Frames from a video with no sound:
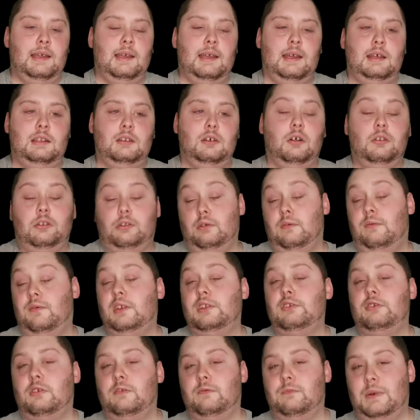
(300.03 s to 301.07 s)
and also a
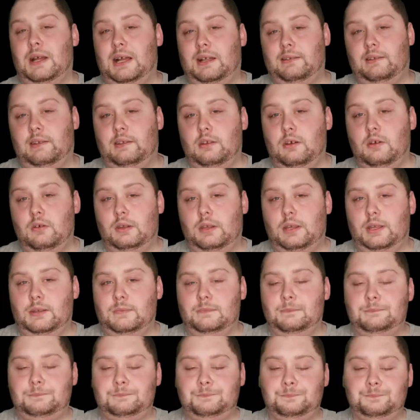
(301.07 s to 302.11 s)
feature of
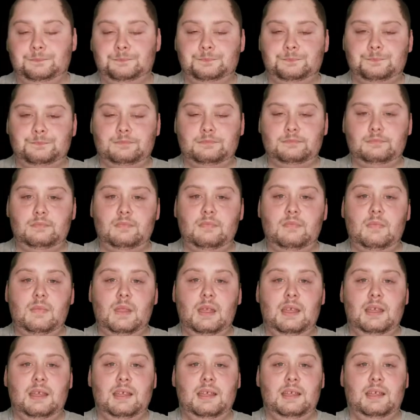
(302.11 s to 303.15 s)
Macedonian,
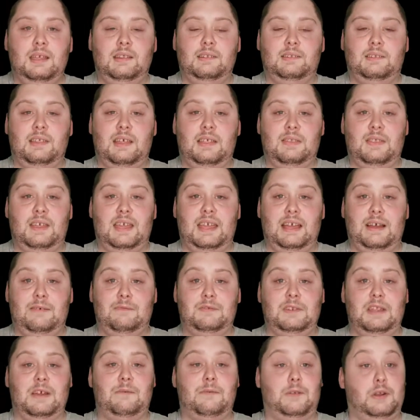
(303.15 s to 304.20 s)
is that they have
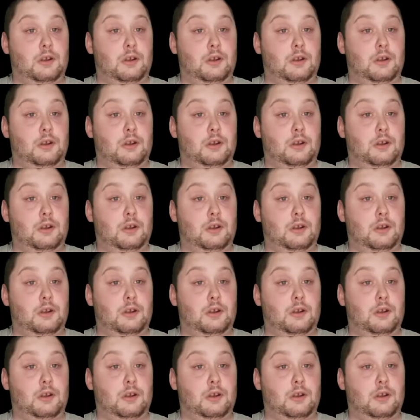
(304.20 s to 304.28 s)
definite